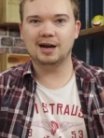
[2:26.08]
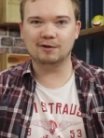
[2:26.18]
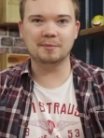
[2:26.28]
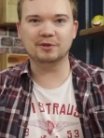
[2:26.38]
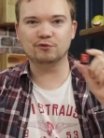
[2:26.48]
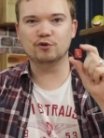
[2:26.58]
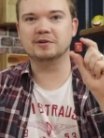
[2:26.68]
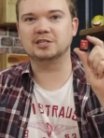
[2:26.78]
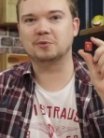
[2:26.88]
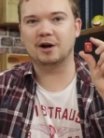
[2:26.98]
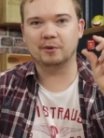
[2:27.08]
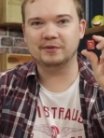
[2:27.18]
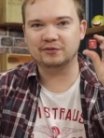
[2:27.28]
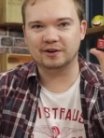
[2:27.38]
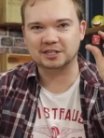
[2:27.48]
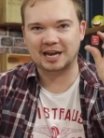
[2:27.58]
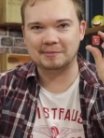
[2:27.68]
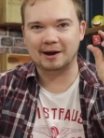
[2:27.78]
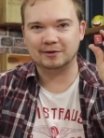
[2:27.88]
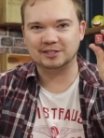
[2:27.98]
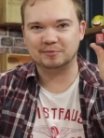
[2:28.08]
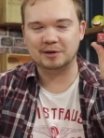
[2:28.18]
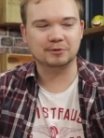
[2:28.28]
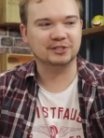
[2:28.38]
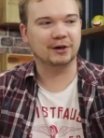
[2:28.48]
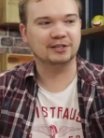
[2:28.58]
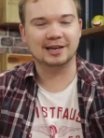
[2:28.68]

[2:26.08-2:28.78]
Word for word: I remember the rumours as well when these first came out is that people were starting